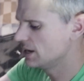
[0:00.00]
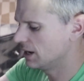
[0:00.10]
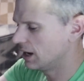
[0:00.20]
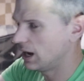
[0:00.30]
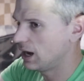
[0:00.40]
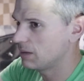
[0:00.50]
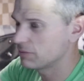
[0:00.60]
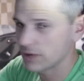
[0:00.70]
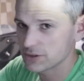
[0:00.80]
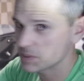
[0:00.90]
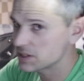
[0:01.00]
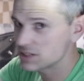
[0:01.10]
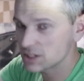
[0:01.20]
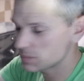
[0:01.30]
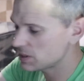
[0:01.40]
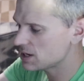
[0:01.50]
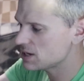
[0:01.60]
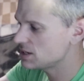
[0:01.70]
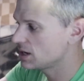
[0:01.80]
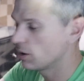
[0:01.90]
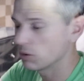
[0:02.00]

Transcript: 5-speed, 6-speed,